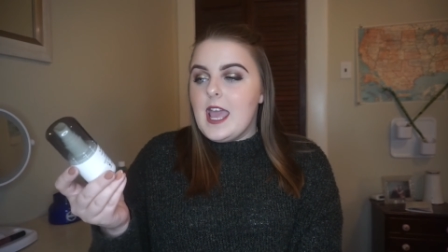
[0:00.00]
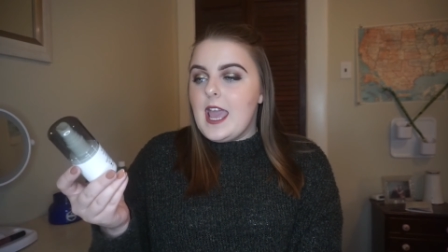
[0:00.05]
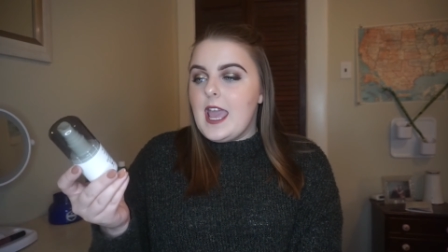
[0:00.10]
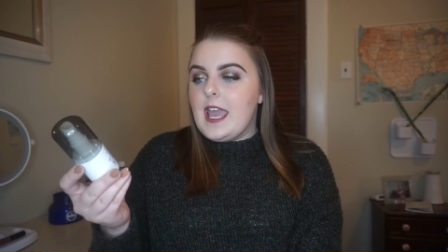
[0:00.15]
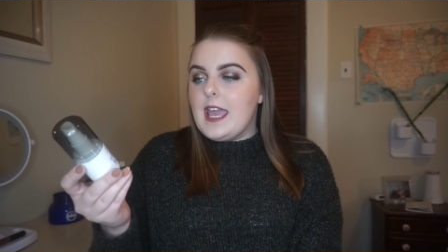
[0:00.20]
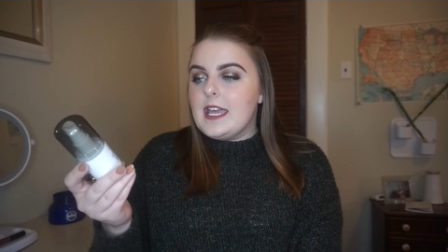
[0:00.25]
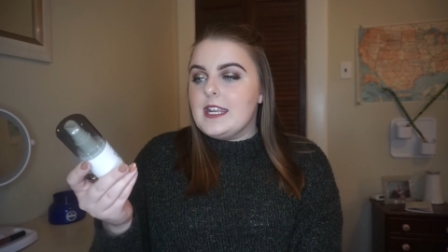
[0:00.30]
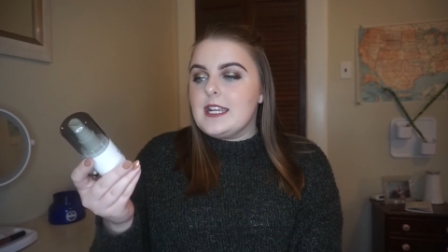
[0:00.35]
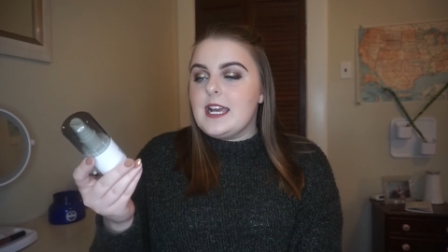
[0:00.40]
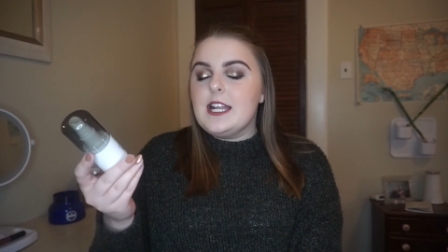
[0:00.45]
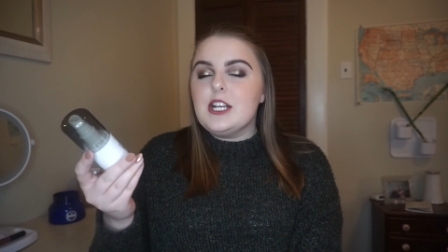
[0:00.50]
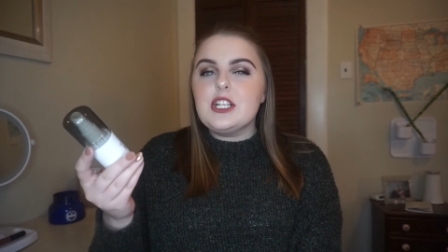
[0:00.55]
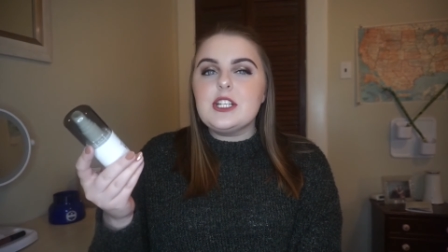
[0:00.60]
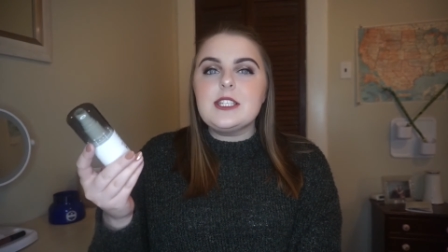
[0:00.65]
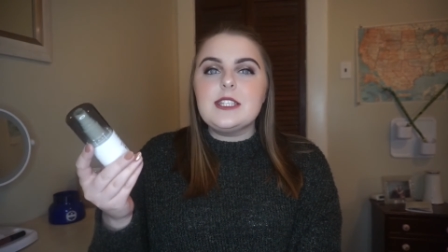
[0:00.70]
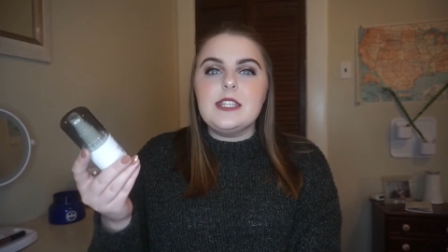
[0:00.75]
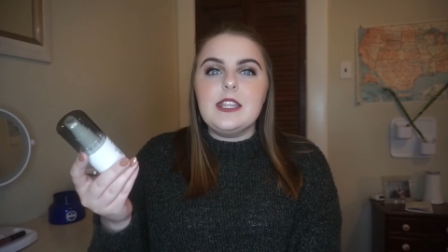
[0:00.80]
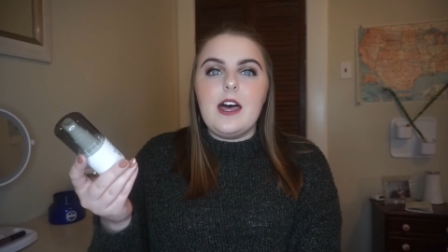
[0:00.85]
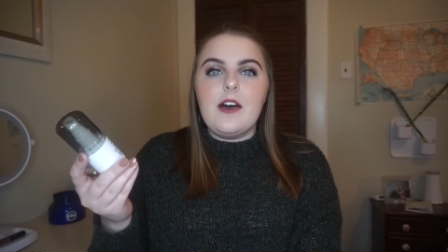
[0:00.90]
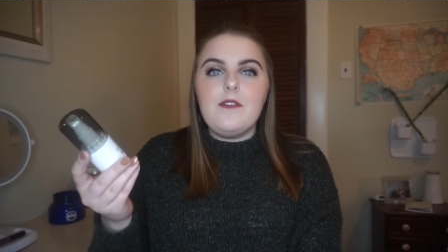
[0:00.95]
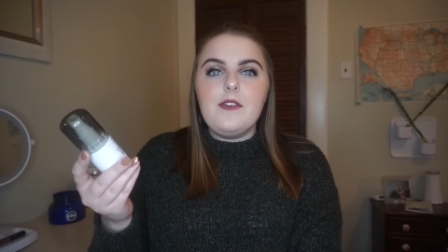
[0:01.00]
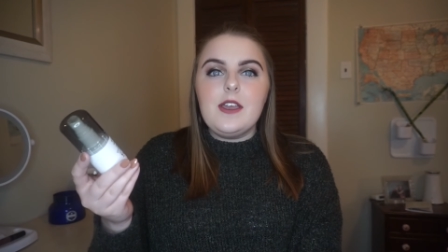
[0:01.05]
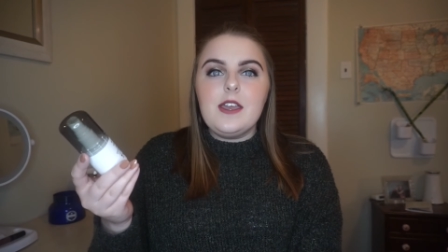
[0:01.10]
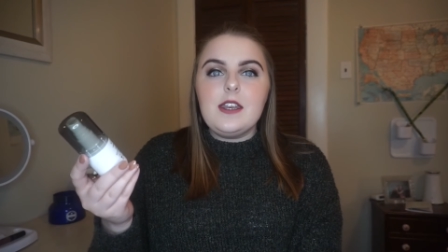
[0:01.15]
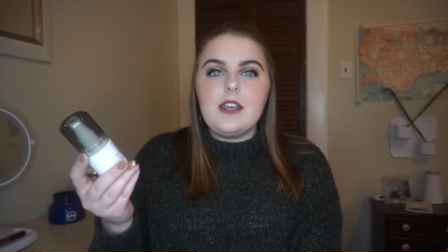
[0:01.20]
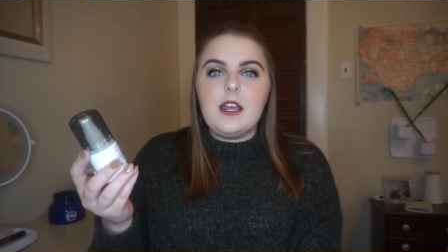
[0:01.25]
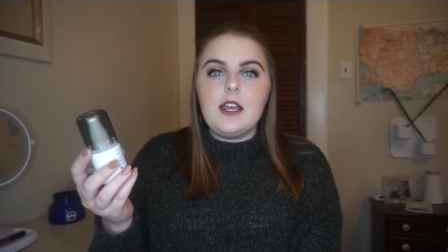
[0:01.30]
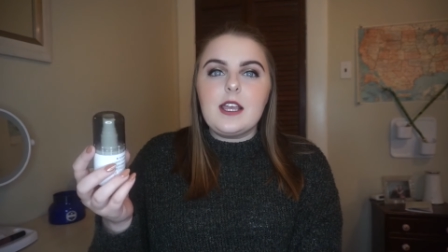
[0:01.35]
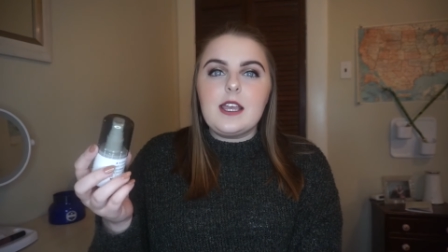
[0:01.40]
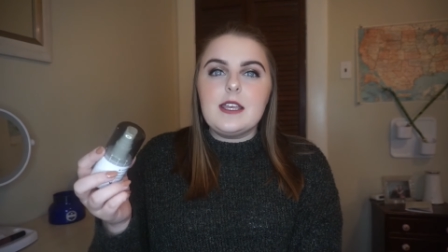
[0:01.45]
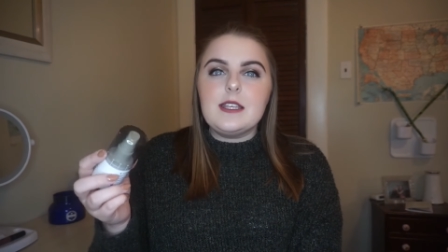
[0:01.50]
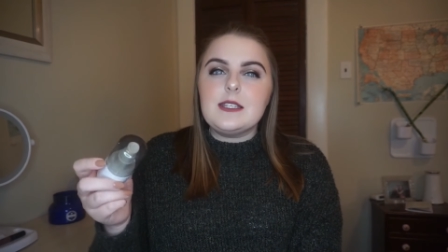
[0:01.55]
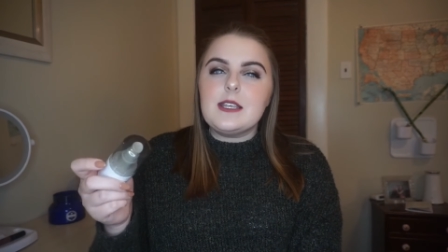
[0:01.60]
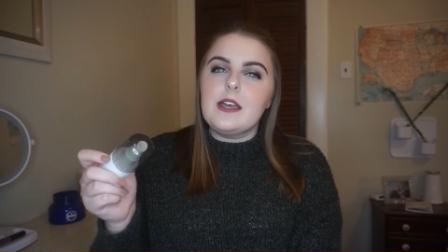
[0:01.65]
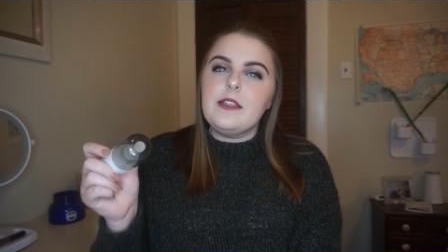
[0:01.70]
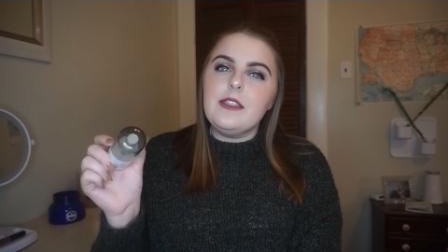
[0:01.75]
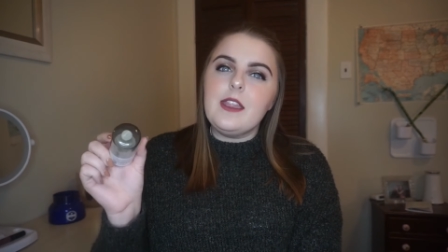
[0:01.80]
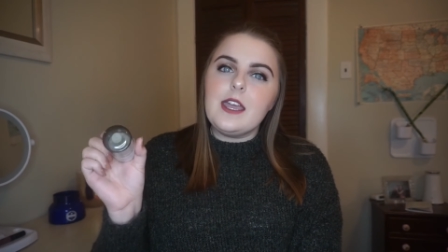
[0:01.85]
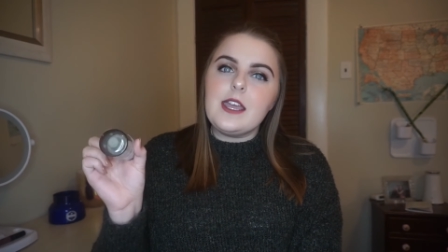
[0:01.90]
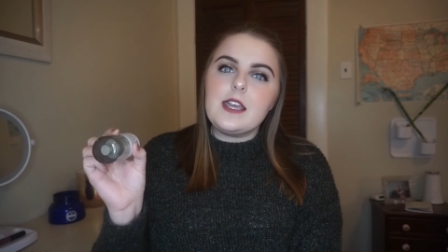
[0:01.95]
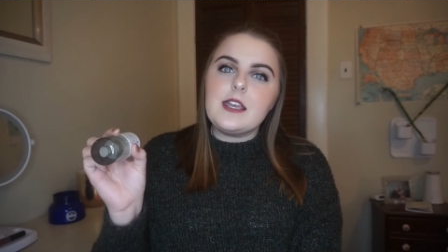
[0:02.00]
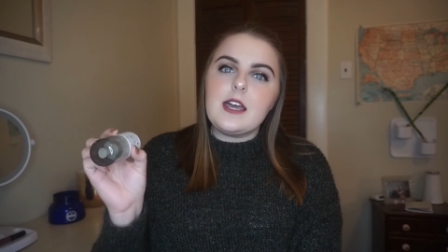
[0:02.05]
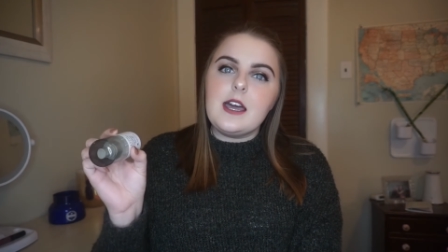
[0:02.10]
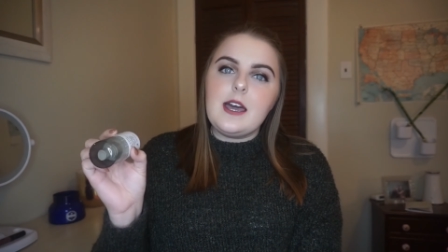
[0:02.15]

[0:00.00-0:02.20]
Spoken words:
and I just love it because unlike